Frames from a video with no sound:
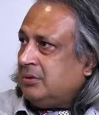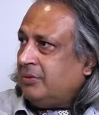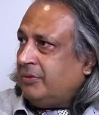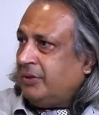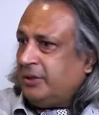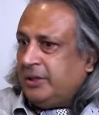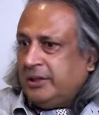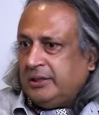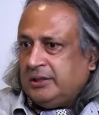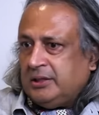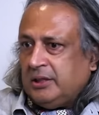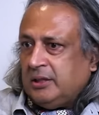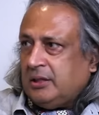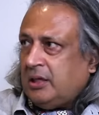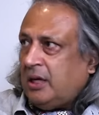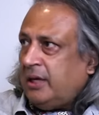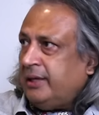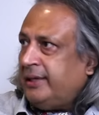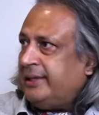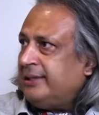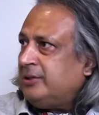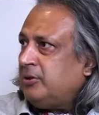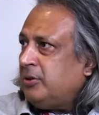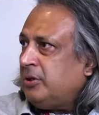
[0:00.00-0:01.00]
whether it's
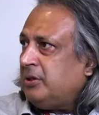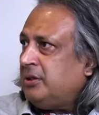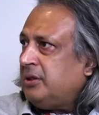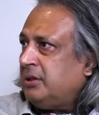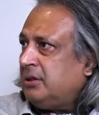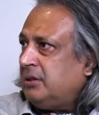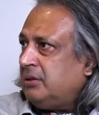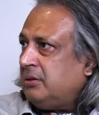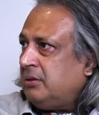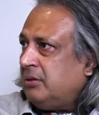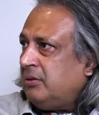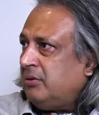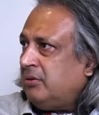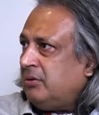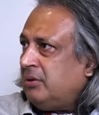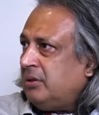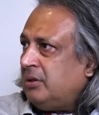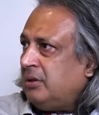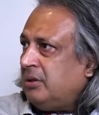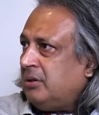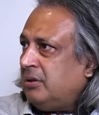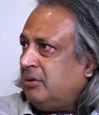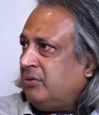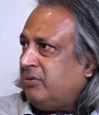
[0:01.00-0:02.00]
Haqqanis or other
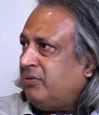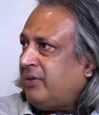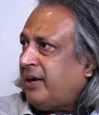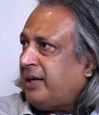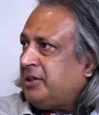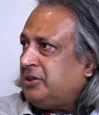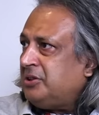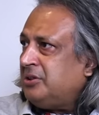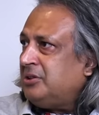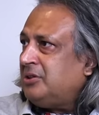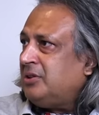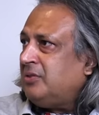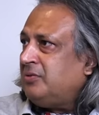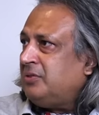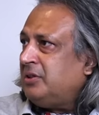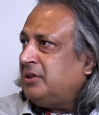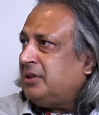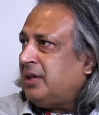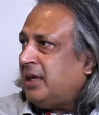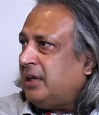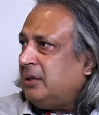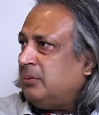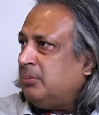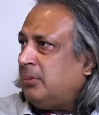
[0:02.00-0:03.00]
factions of the
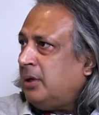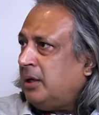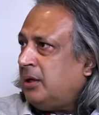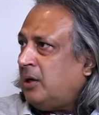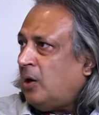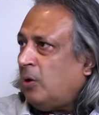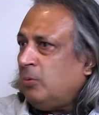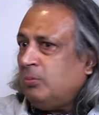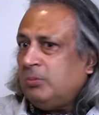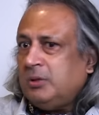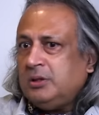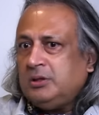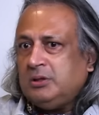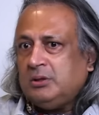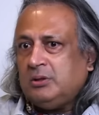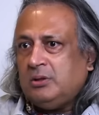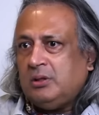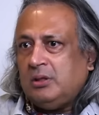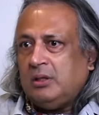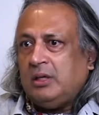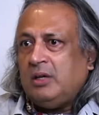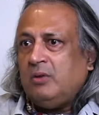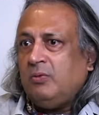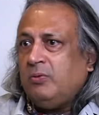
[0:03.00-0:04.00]
Taliban, how much
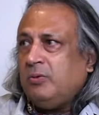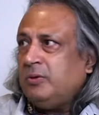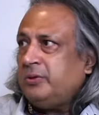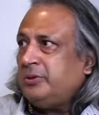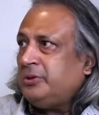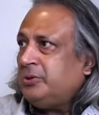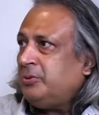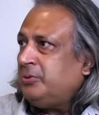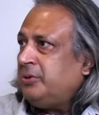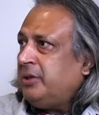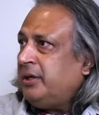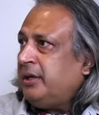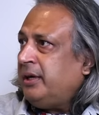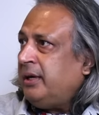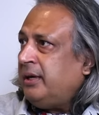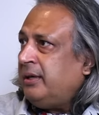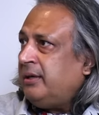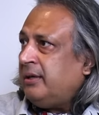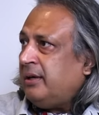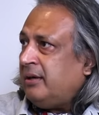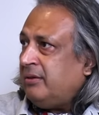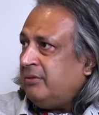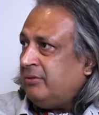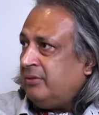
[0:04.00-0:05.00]
influence do they
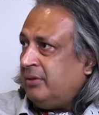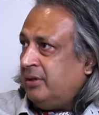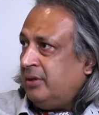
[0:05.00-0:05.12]
really have?